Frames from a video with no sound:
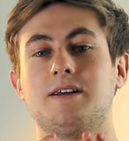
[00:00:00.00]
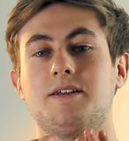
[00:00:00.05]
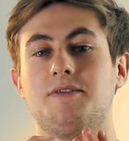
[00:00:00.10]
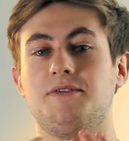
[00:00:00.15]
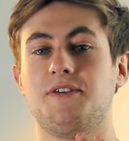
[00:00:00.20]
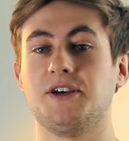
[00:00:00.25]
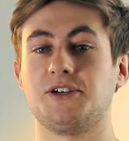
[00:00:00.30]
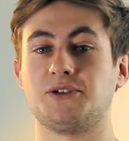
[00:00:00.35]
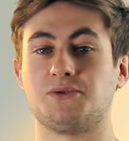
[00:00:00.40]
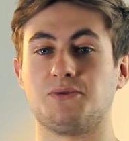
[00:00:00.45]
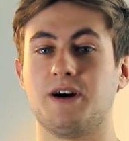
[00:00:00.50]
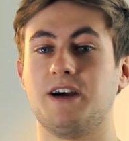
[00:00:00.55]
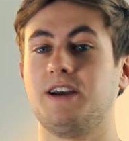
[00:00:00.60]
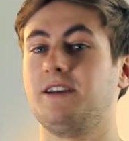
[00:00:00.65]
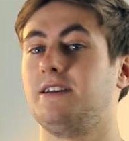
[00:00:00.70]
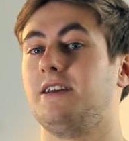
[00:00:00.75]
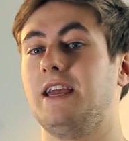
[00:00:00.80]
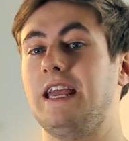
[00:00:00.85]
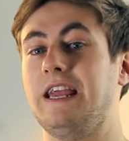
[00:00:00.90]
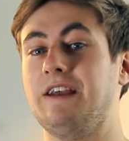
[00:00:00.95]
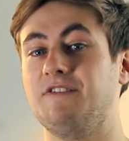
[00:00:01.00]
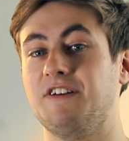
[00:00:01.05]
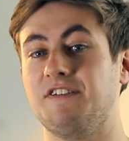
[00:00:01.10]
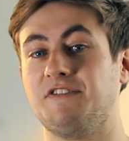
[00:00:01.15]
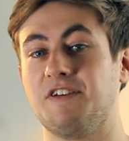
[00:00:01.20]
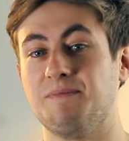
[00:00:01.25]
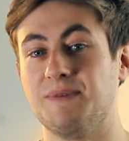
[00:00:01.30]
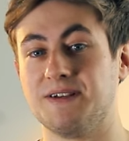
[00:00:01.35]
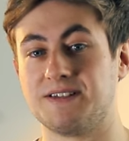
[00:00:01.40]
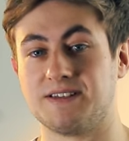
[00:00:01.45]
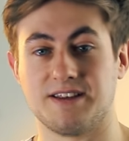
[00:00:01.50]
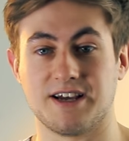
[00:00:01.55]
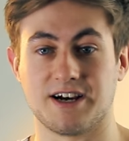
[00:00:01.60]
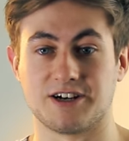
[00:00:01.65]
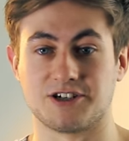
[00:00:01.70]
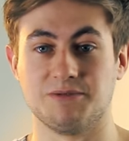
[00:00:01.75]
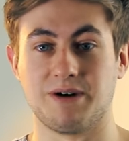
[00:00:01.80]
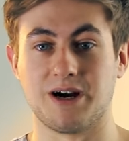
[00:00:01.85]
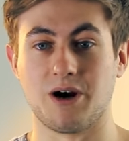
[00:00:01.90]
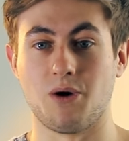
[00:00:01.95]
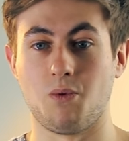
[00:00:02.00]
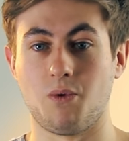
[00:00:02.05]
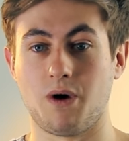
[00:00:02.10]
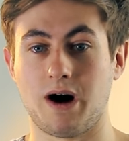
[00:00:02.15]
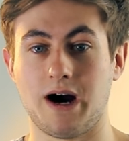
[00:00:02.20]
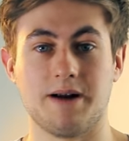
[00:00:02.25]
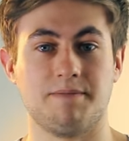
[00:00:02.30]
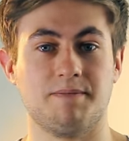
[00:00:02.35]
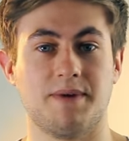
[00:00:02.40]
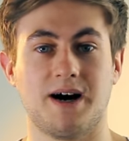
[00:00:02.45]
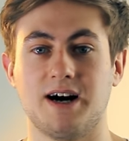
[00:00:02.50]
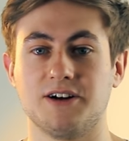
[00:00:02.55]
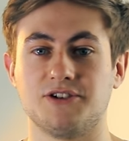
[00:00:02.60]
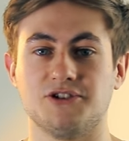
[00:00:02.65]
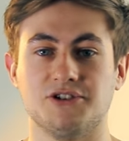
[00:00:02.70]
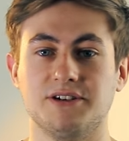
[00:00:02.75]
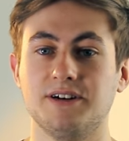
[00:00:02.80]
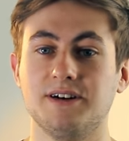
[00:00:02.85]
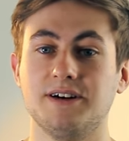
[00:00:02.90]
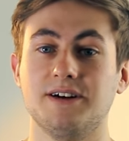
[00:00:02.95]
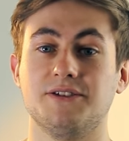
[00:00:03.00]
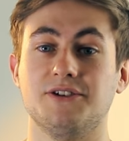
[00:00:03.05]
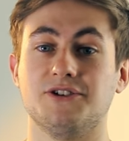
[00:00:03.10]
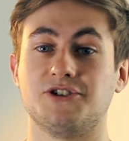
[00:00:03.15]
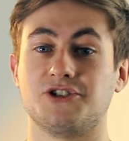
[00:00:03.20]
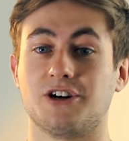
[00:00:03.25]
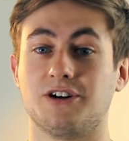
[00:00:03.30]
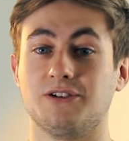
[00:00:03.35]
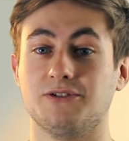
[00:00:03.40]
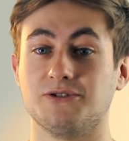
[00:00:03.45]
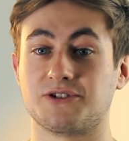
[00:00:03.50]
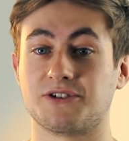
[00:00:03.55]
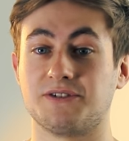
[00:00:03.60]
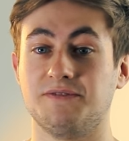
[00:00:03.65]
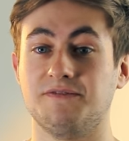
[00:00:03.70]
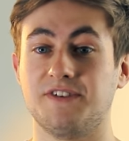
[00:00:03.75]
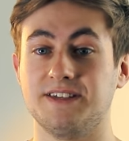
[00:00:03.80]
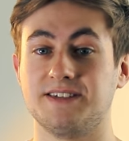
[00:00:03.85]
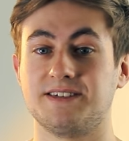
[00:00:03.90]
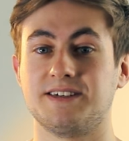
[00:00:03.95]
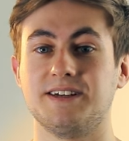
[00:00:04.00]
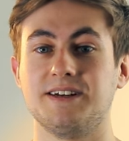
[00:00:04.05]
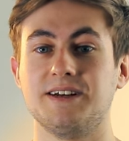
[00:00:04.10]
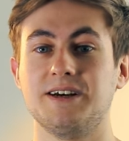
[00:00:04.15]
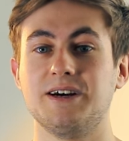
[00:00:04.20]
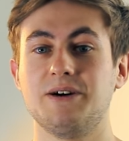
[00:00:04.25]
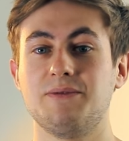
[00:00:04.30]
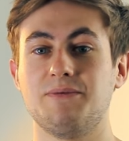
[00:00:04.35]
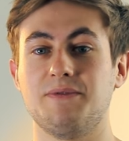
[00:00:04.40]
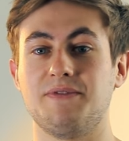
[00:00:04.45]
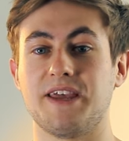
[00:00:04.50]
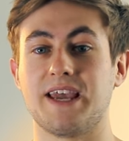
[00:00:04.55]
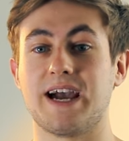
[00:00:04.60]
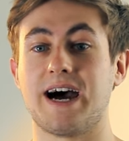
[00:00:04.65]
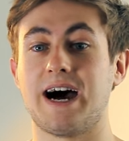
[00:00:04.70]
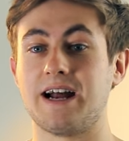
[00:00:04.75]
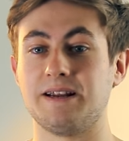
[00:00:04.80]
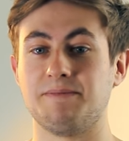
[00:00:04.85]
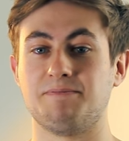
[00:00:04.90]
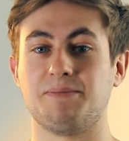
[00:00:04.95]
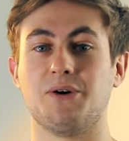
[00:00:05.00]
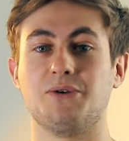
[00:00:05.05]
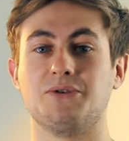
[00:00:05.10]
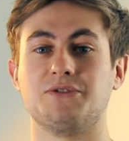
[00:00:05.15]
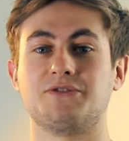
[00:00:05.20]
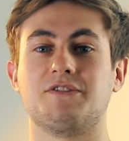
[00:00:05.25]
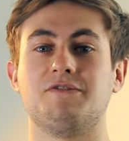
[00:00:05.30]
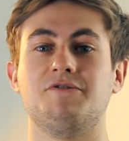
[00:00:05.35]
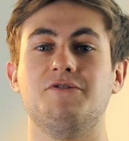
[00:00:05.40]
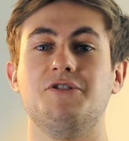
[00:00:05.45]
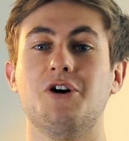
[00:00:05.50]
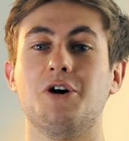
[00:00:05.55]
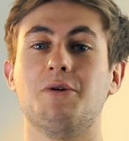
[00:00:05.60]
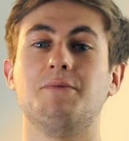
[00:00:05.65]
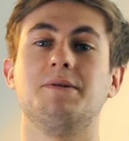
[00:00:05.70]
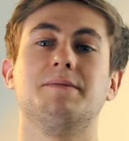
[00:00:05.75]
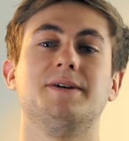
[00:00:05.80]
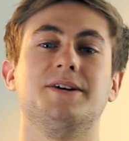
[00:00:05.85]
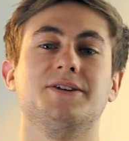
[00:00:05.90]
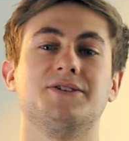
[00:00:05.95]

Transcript: This way, even if you're missing the action by a wide margin, the shot looks convincing the added bonus of nobody being